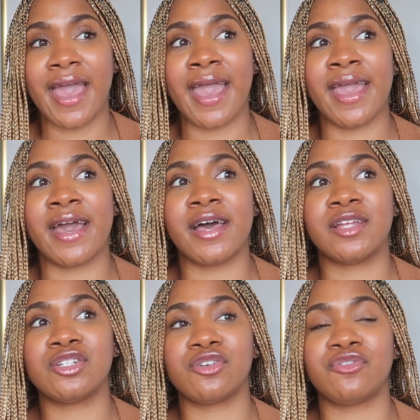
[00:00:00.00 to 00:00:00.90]

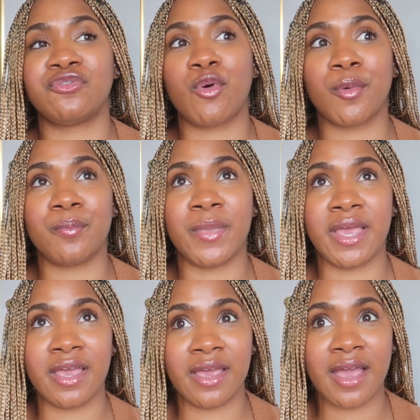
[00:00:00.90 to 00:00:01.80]
And for
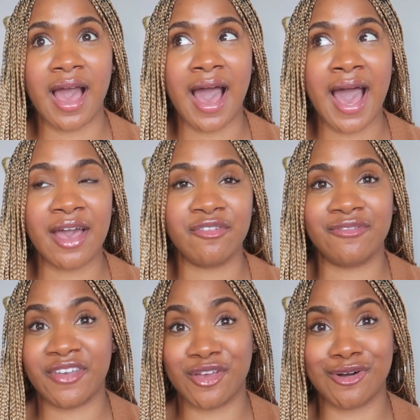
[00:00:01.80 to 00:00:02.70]
me, I
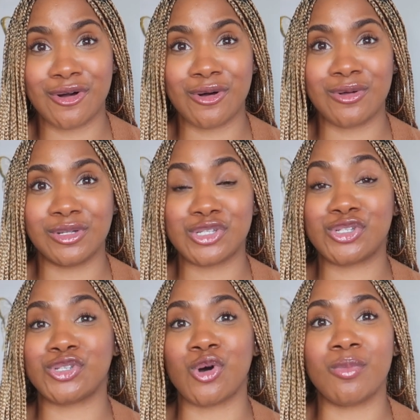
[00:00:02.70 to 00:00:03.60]
feel
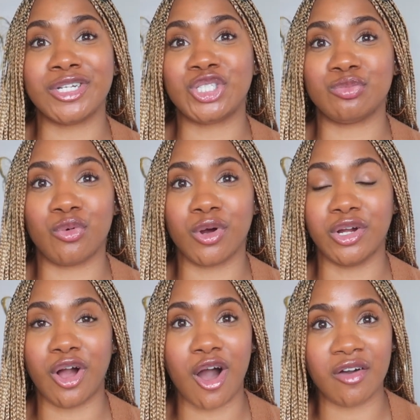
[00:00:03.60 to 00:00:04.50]
so much more
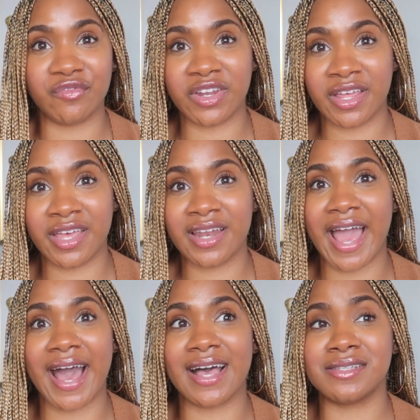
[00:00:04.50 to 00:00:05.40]
confident
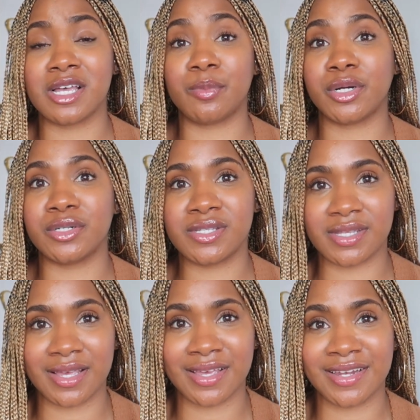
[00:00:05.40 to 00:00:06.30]
as a
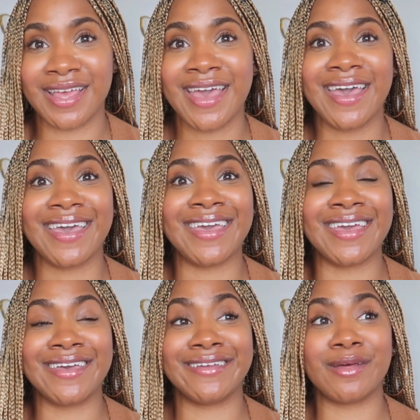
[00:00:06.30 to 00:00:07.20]
person
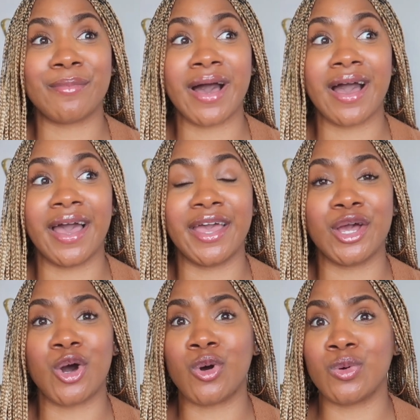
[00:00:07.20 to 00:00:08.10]
in
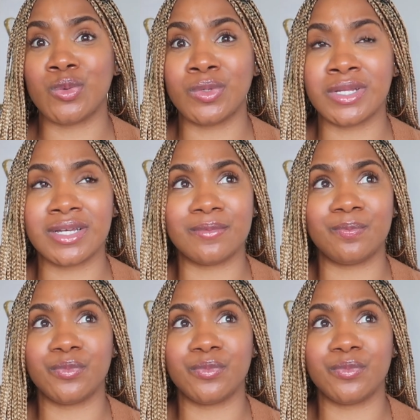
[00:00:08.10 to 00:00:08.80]
my own